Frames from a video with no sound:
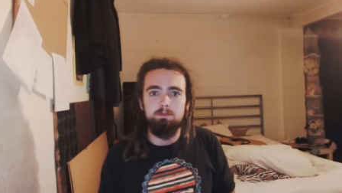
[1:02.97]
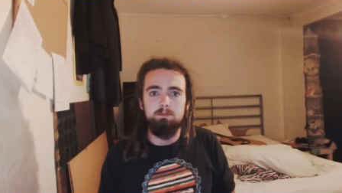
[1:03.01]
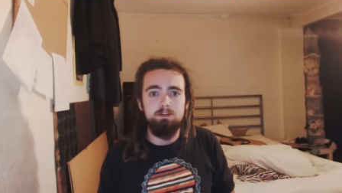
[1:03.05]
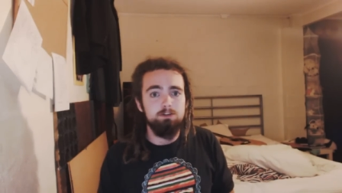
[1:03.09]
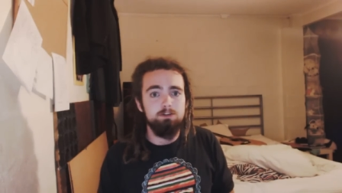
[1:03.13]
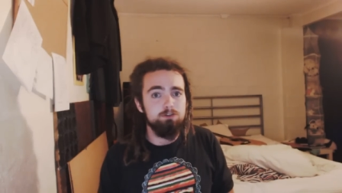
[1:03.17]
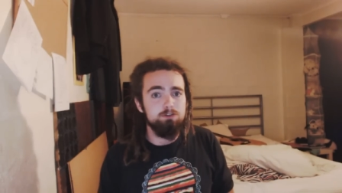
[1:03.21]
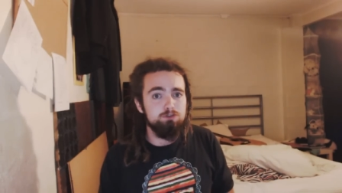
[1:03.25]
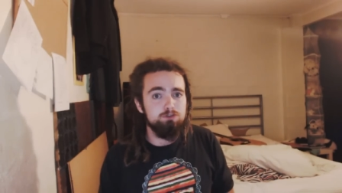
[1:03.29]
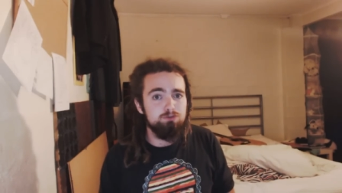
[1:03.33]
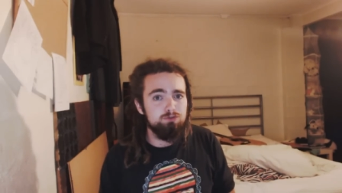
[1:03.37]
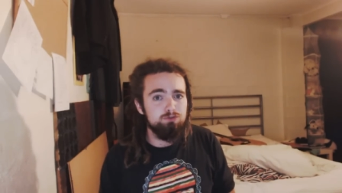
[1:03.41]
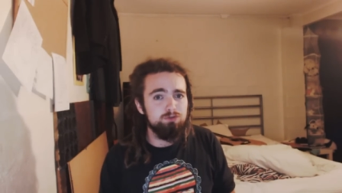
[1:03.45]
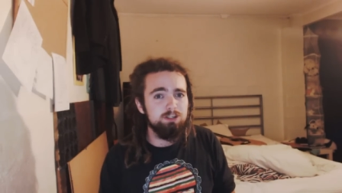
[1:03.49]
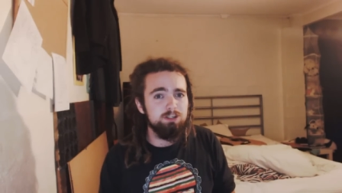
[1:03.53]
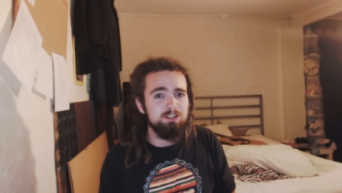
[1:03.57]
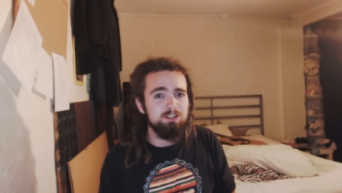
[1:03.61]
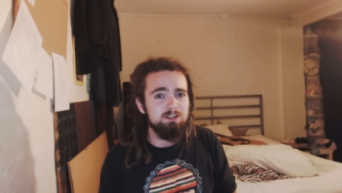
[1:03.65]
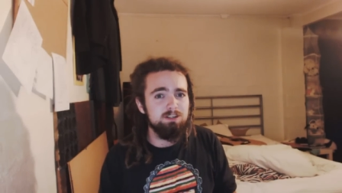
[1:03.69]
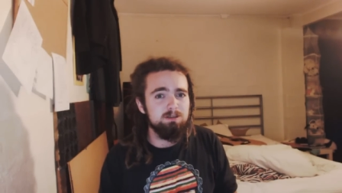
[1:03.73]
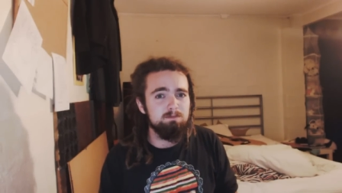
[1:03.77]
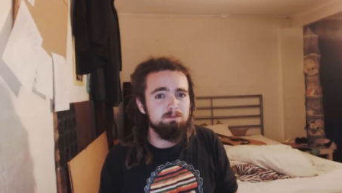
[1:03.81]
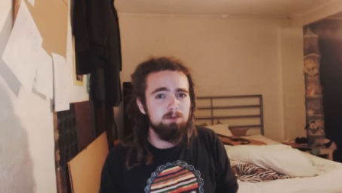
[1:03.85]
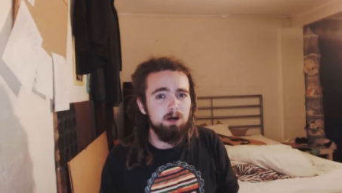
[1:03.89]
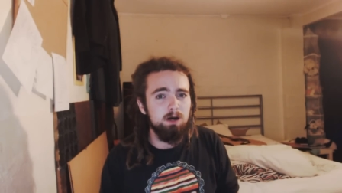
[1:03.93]
Mister
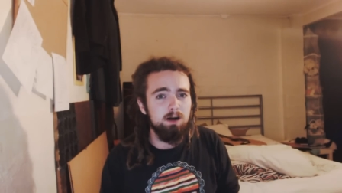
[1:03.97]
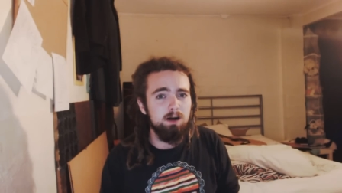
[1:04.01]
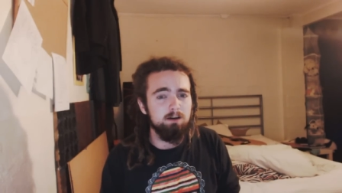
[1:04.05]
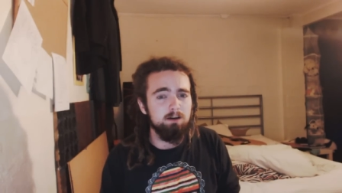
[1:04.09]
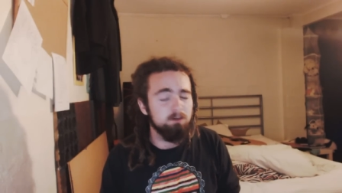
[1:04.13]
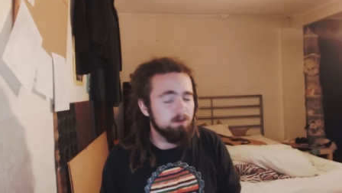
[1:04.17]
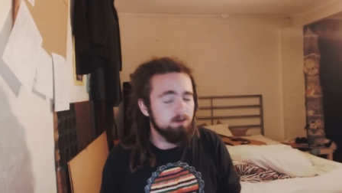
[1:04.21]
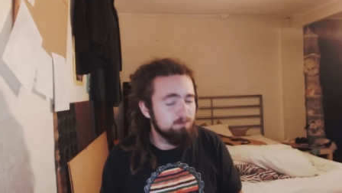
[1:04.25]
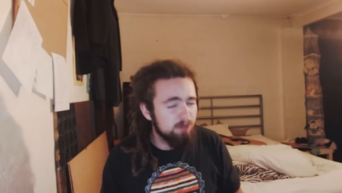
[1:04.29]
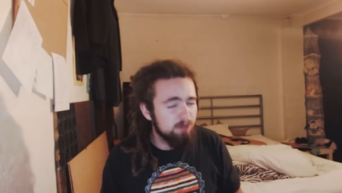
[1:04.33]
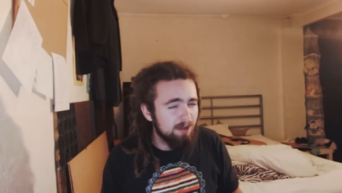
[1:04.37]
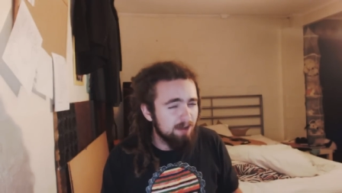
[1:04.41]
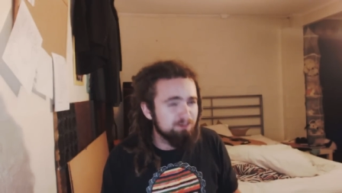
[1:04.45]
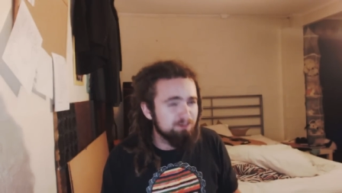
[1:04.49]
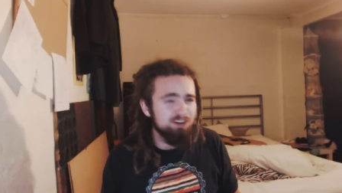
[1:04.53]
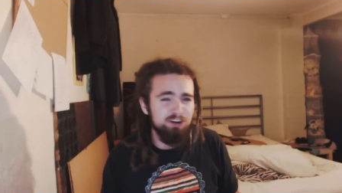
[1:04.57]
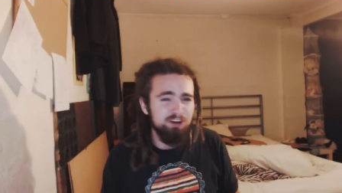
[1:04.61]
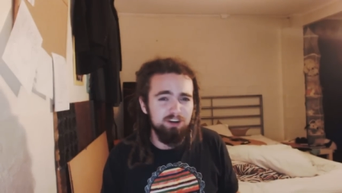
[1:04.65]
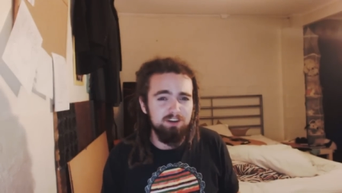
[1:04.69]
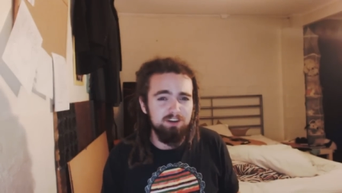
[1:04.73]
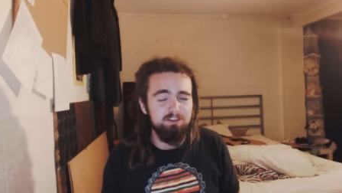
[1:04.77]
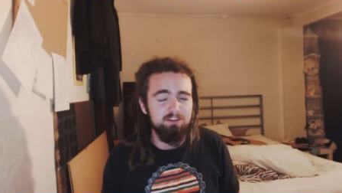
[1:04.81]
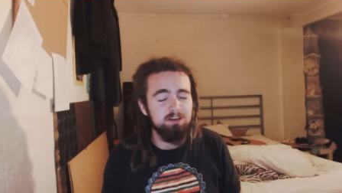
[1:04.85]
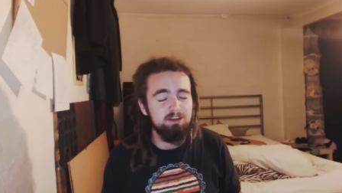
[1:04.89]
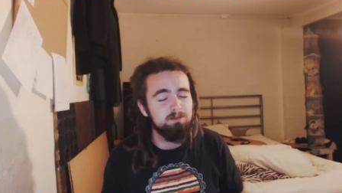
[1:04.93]
Tristan Barker, and if you haven't
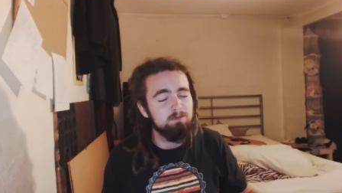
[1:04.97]
heard